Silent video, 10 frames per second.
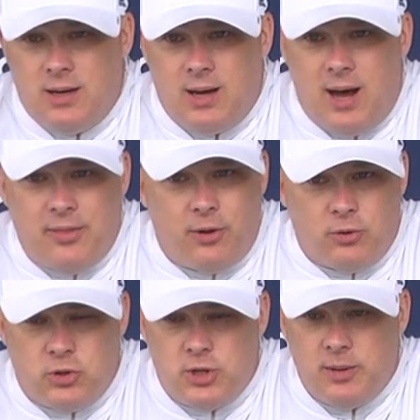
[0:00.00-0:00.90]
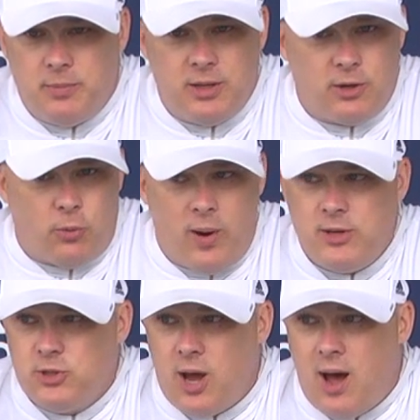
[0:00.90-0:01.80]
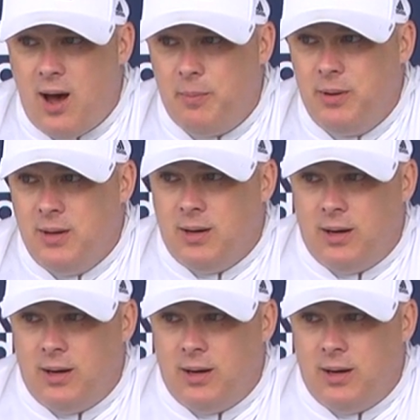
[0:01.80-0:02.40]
I thought Chip did a great job